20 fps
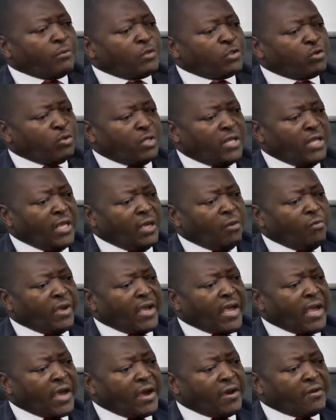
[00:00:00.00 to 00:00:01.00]
Today we
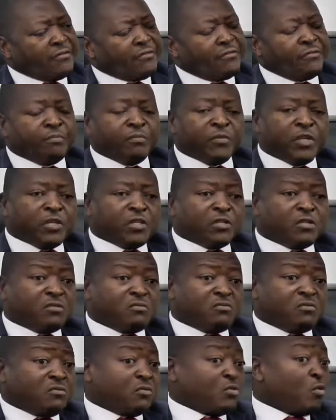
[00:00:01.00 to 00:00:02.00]
have
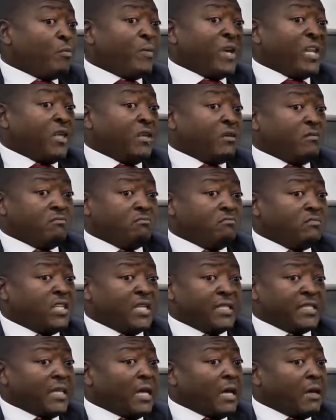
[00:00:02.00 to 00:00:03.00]
so many
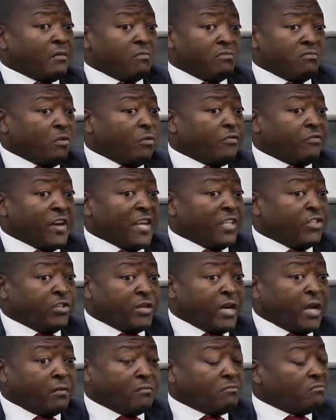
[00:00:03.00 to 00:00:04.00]
data of
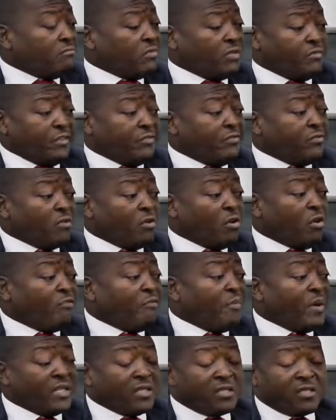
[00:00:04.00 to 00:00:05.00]
Nigeria, even
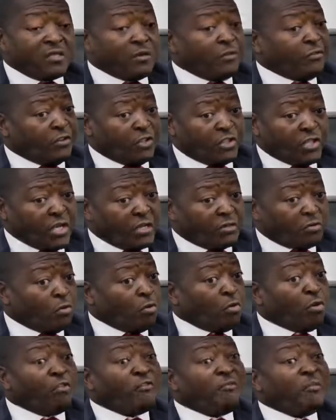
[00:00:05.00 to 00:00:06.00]
government officials
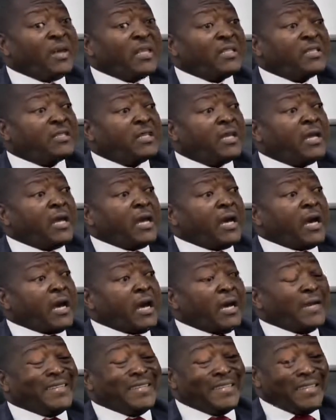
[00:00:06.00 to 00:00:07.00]
or government
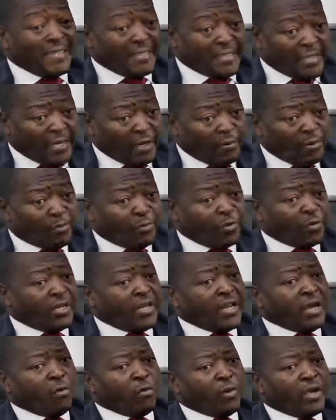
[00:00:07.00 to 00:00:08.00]
data, let me put
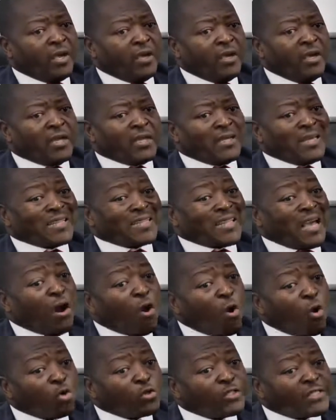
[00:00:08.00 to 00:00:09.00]
it that way, that are
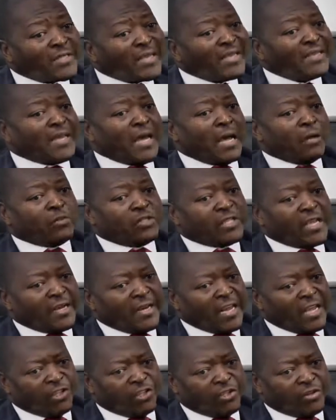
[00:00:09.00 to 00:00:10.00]
hosted
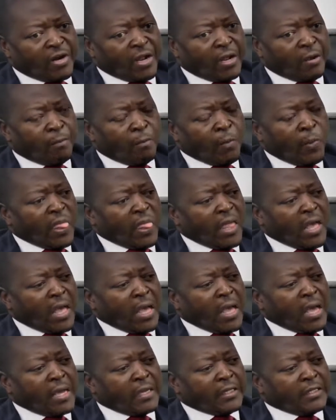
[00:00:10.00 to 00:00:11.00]
outside Nigeria.
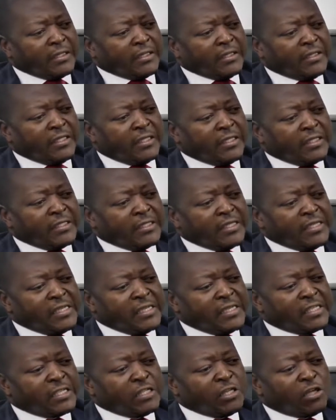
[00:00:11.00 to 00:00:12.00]
And this
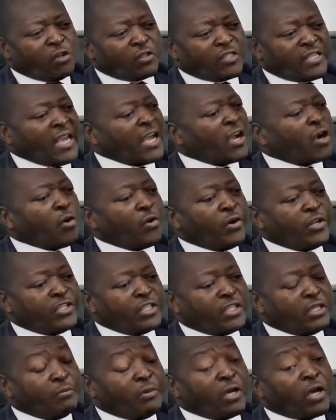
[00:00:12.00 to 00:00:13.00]
is not
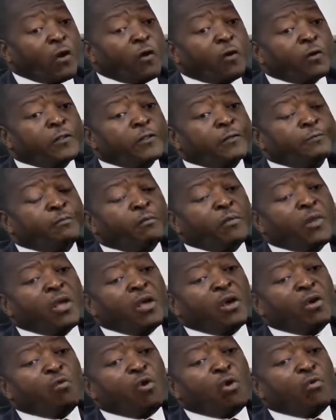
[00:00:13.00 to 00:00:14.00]
encouraging, because
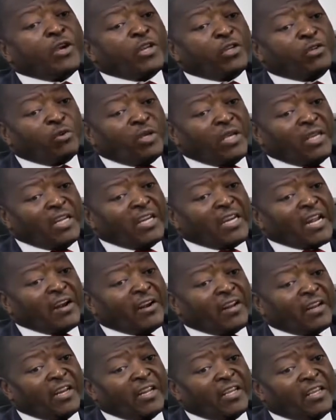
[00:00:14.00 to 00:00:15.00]
what we're doing
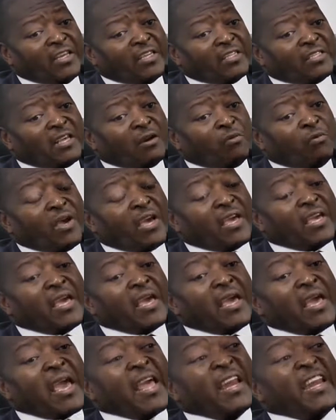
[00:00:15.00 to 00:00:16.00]
indirectly is that we're
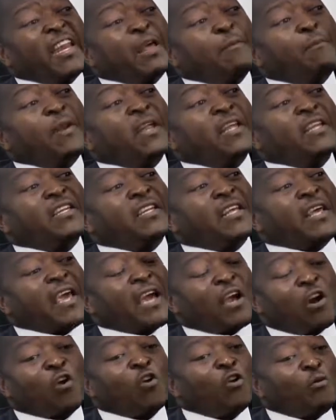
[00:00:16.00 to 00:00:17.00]
enabling the
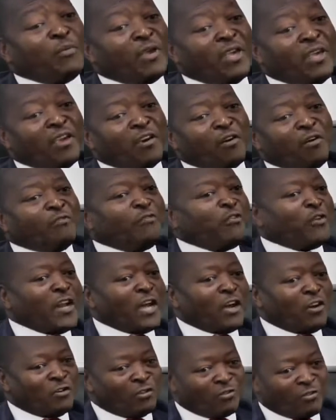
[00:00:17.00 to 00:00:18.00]
economy of
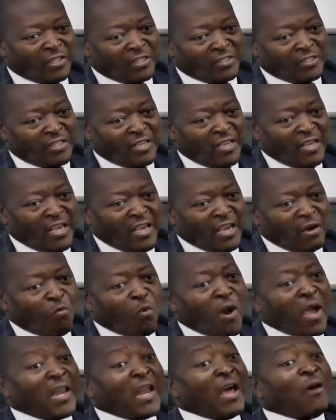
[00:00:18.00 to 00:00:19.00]
other countries
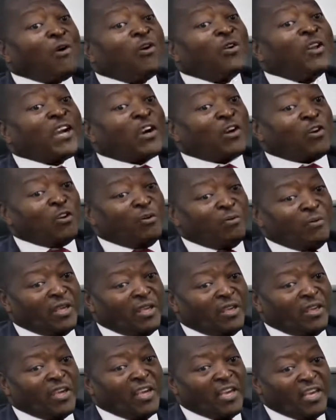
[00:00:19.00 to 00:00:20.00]
while our own
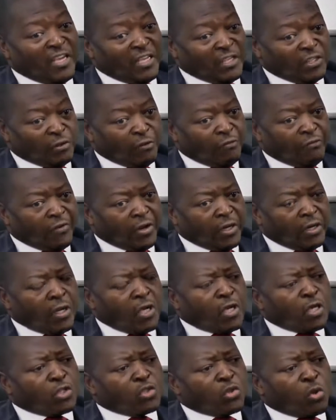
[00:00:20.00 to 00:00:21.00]
economy is suffering.
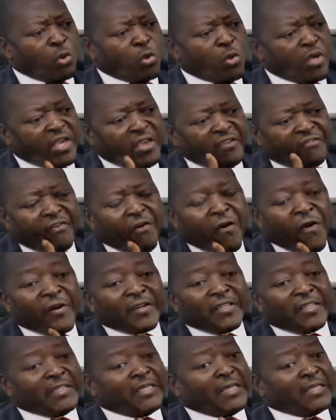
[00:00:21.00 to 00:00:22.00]
So if
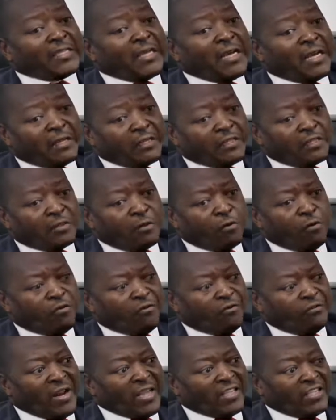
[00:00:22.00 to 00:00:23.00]
all the data
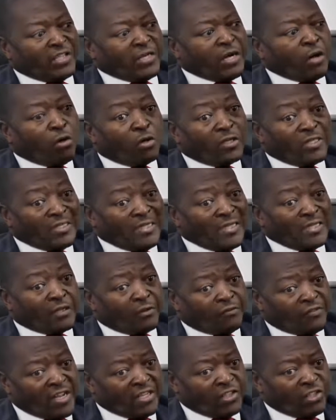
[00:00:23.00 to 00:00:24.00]
of
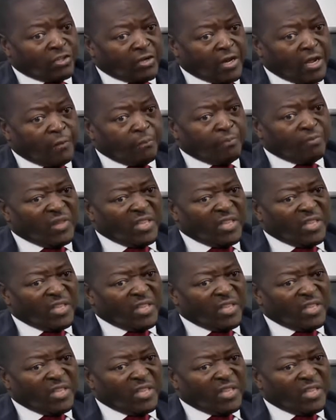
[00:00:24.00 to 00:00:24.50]
Nigeria